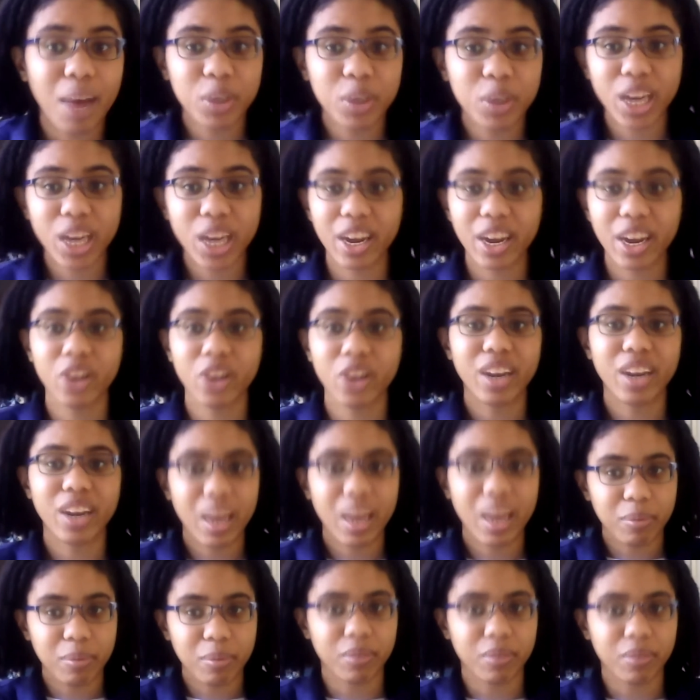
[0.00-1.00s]
I had a good
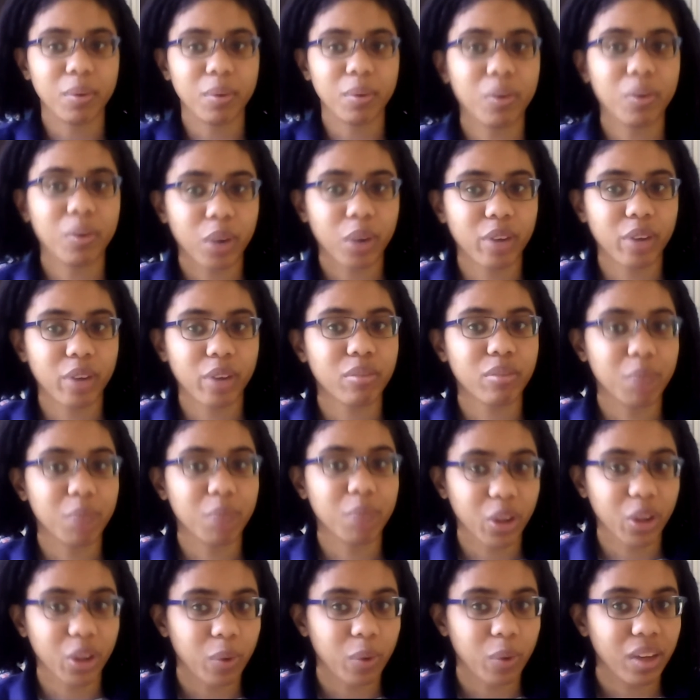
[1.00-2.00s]
name for one you're
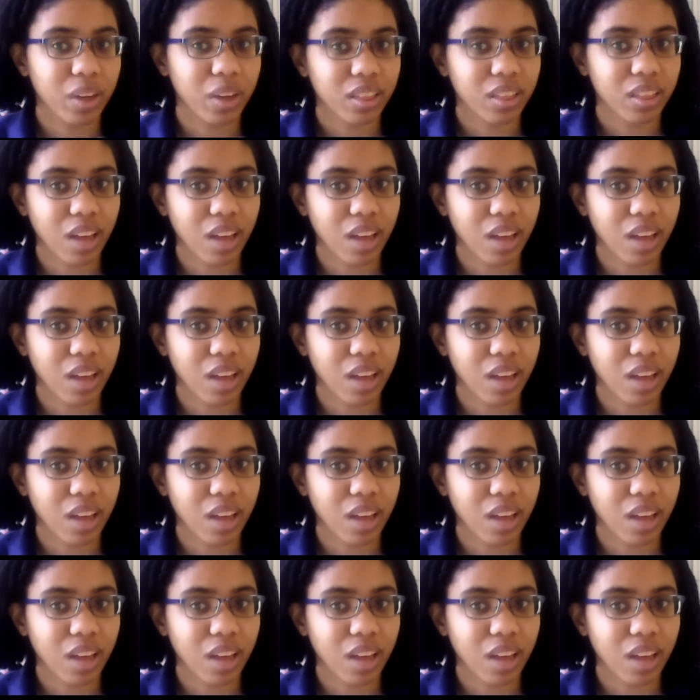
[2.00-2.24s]
familiar with,